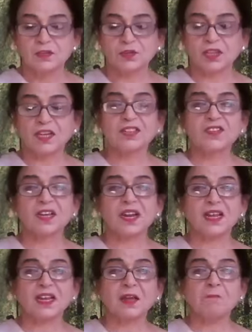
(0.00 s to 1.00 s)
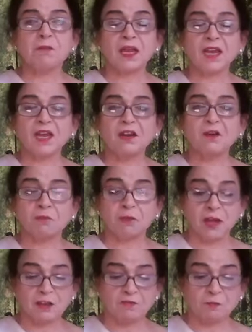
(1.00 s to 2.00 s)
So these are like a main
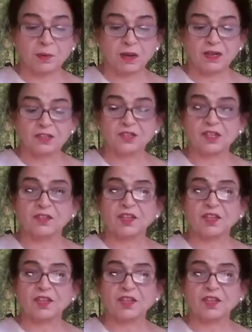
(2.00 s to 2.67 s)
five prans,